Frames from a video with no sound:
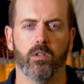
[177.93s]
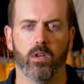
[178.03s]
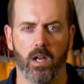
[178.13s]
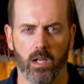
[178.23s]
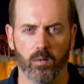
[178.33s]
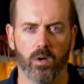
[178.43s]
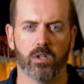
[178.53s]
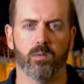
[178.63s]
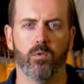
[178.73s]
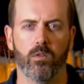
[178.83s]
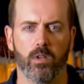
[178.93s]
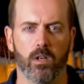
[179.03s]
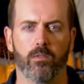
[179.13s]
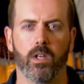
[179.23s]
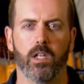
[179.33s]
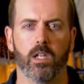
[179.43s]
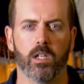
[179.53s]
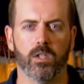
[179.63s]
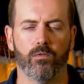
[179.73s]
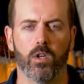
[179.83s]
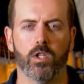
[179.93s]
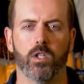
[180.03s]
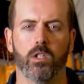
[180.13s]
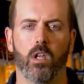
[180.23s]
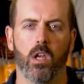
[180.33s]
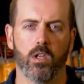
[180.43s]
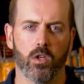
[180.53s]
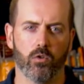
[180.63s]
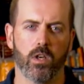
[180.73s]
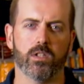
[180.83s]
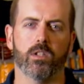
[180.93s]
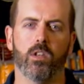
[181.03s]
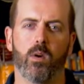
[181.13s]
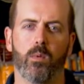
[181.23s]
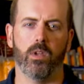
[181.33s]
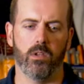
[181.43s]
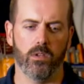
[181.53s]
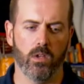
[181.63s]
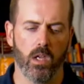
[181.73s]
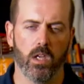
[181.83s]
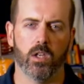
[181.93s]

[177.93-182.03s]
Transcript: your handlebars are moving, you're fighting against friction, you crest the top hill,